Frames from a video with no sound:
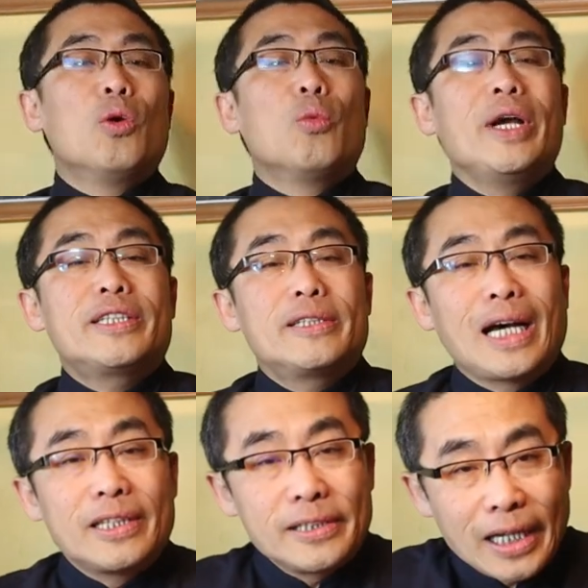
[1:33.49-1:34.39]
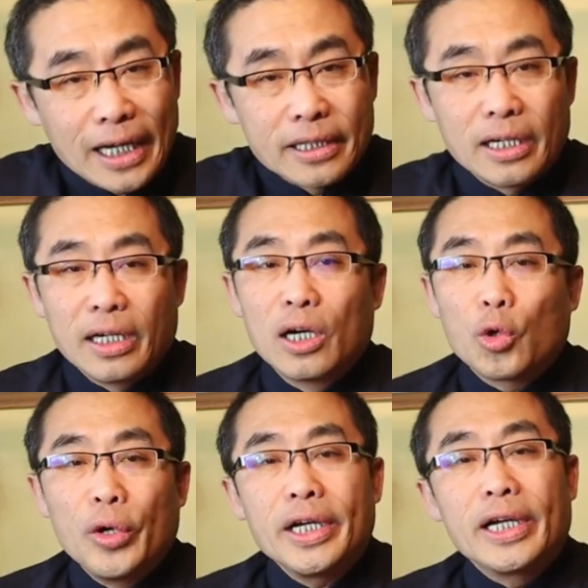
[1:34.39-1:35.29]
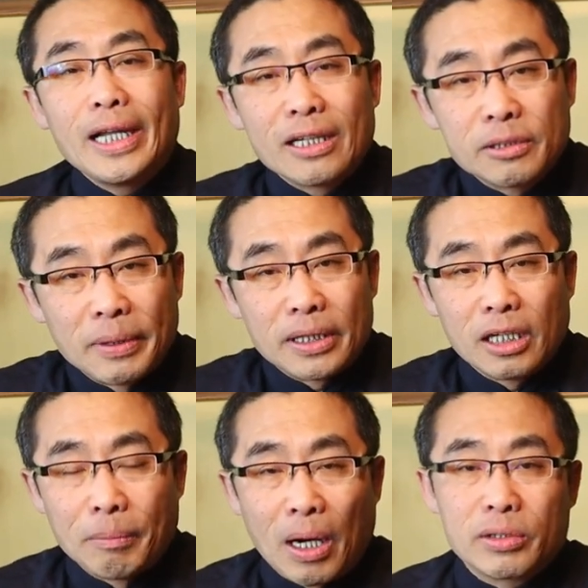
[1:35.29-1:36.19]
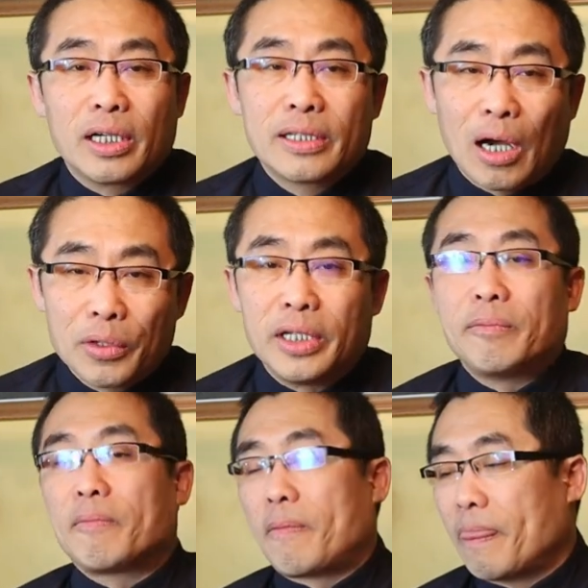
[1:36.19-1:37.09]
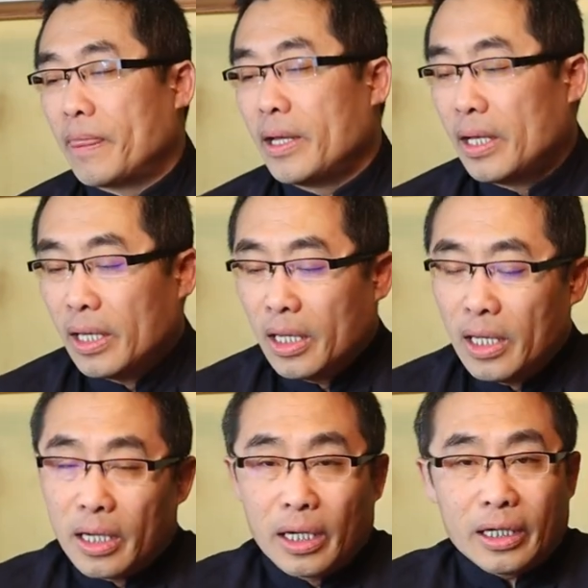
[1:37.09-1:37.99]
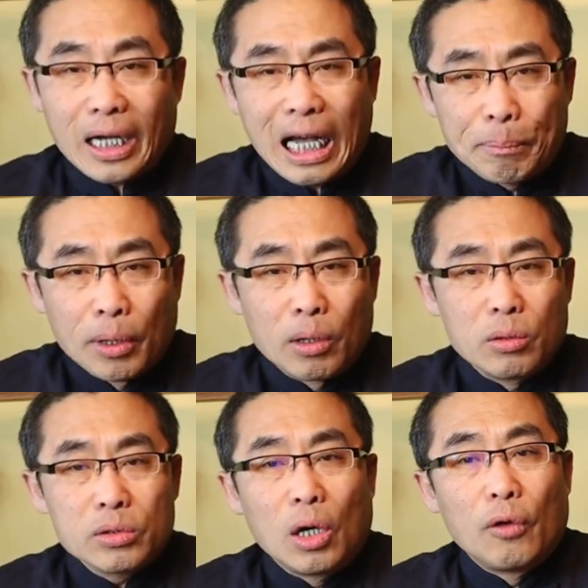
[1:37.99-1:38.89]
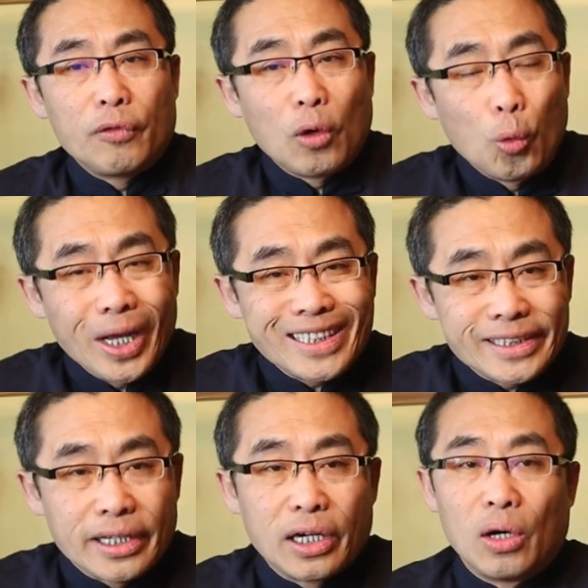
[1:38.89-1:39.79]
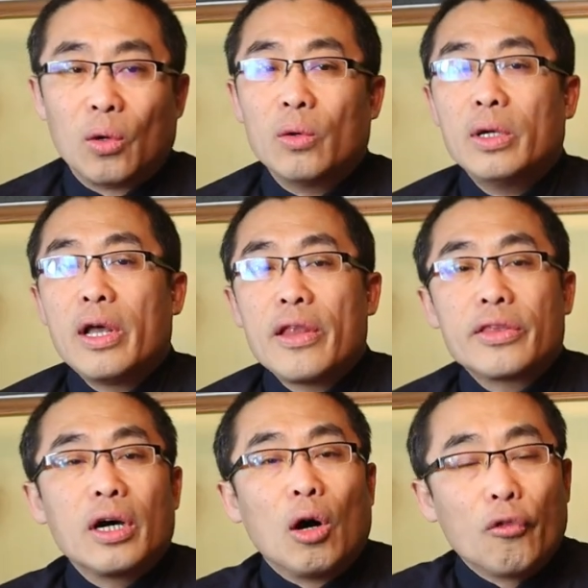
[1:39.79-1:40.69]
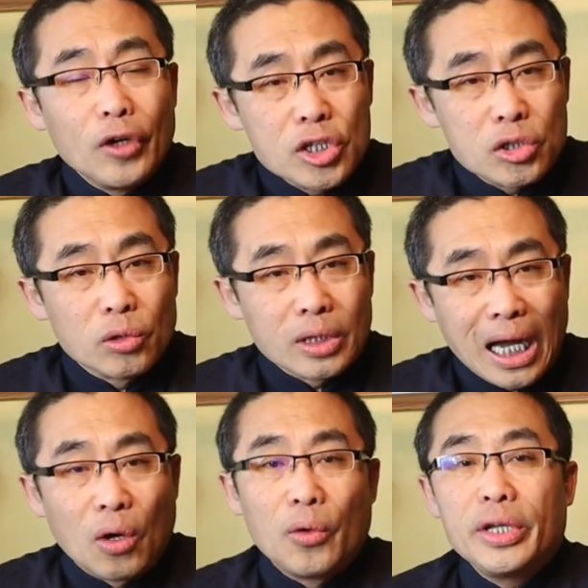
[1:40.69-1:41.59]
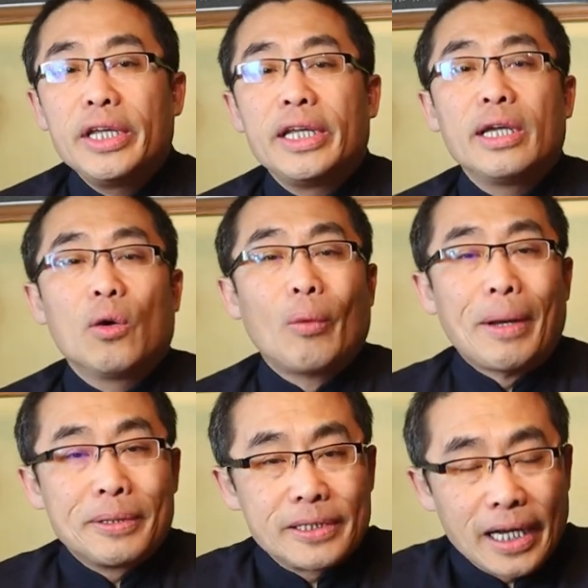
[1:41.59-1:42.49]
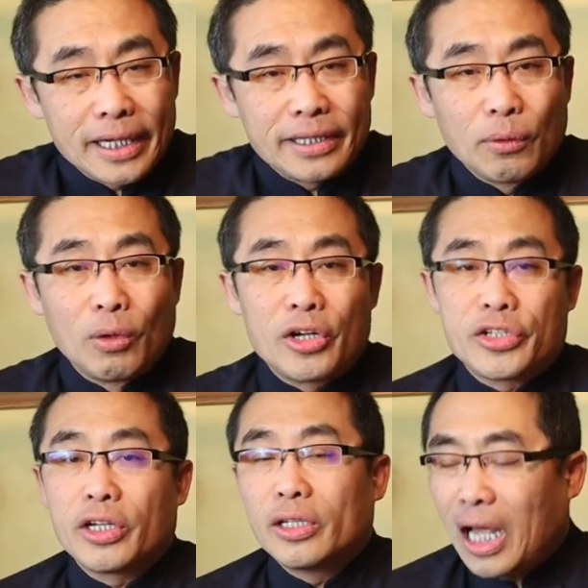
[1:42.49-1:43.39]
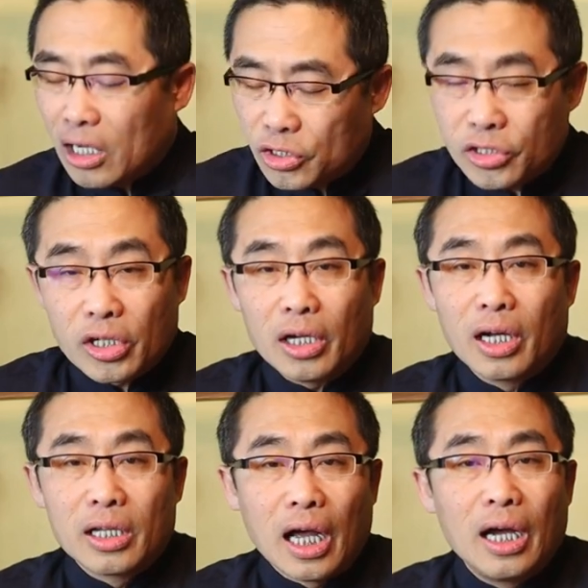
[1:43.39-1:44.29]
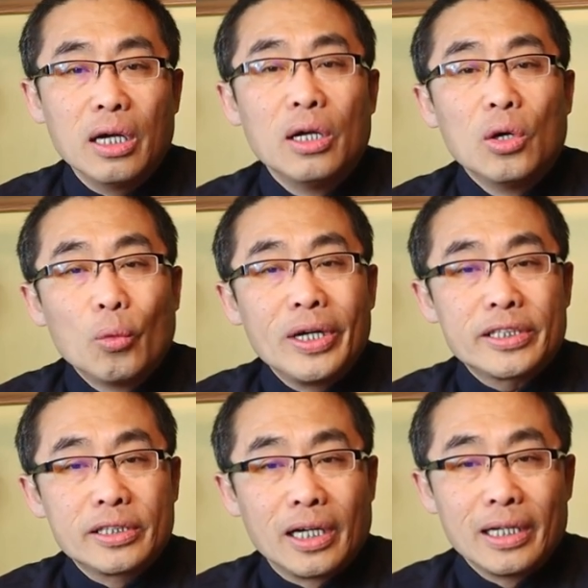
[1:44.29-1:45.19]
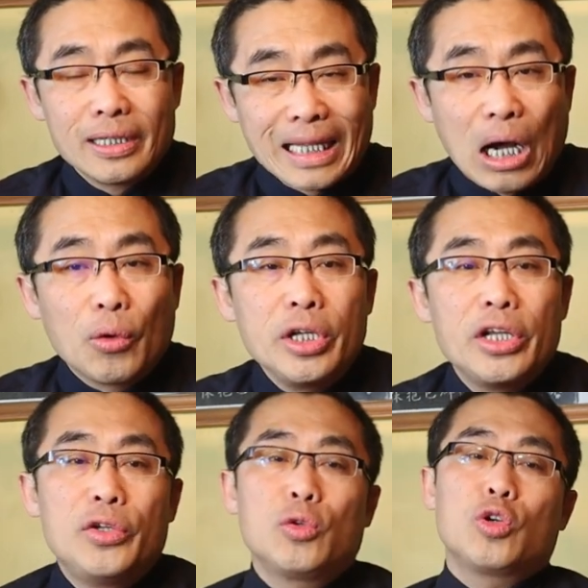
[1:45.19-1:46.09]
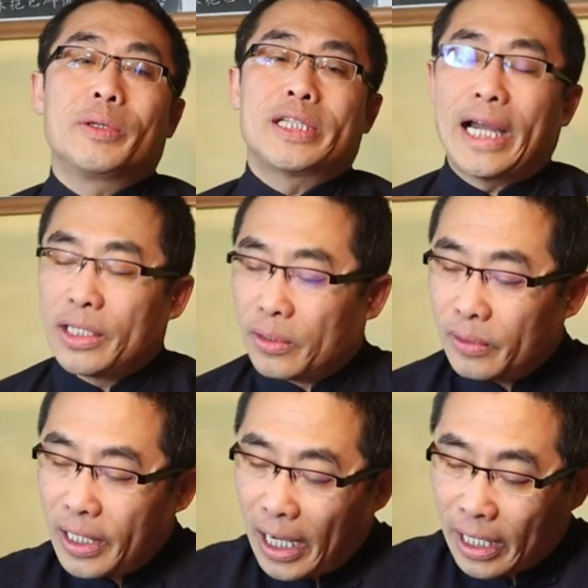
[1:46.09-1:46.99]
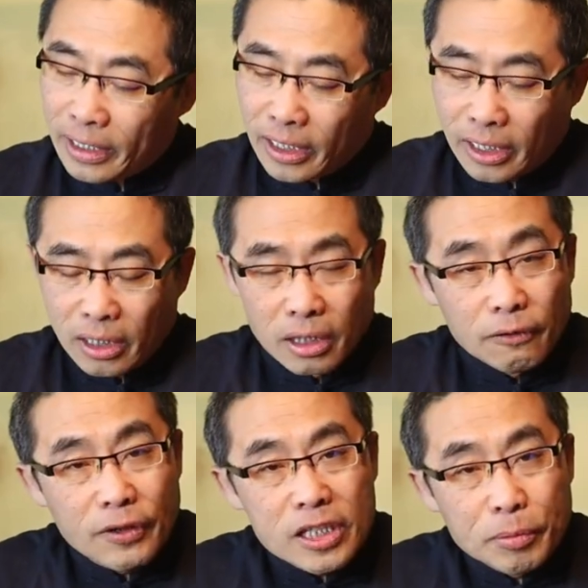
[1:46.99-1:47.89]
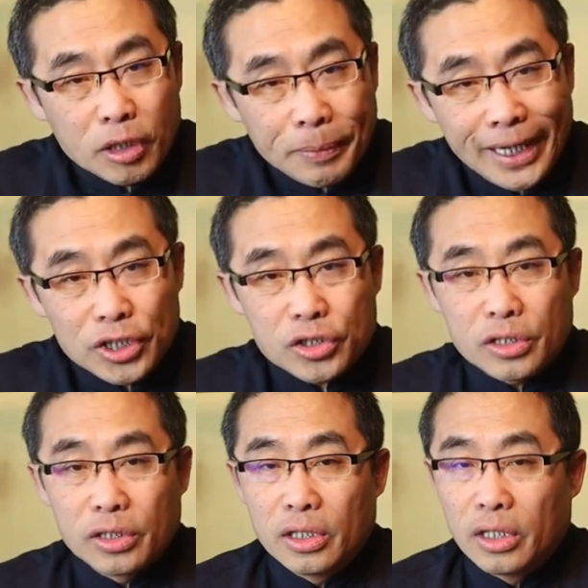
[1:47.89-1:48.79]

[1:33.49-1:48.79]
With that said, a quick announcement about DAOI. A couple of weeks ago, the official DAOI website was launched along with the DAOI YouTube channel and Facebook page.